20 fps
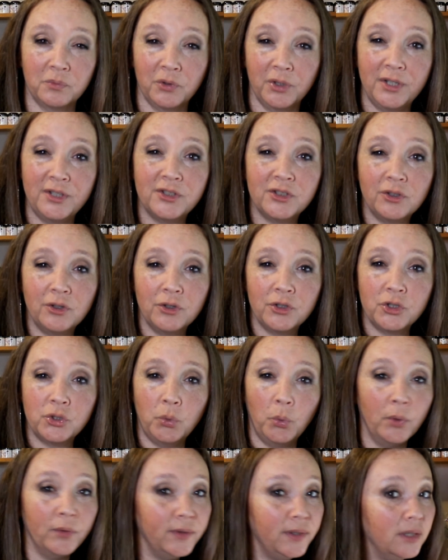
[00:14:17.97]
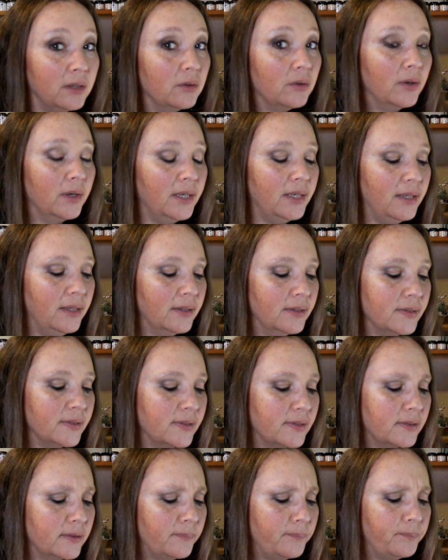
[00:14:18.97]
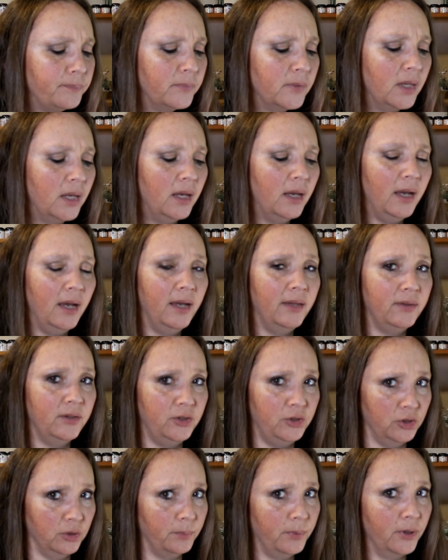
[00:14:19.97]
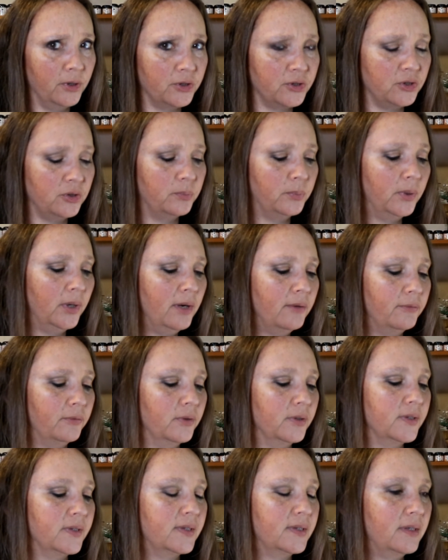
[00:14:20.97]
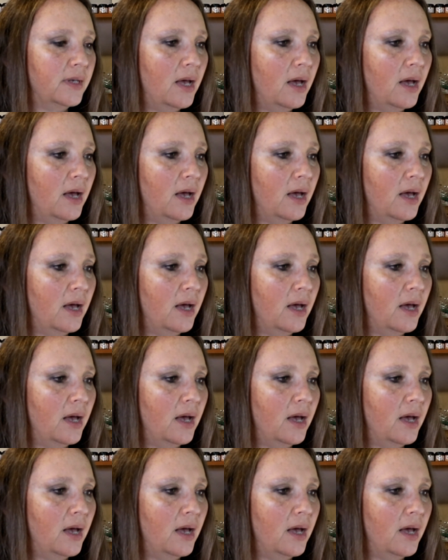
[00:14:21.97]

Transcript: research on the ingredients. And then your personal preference.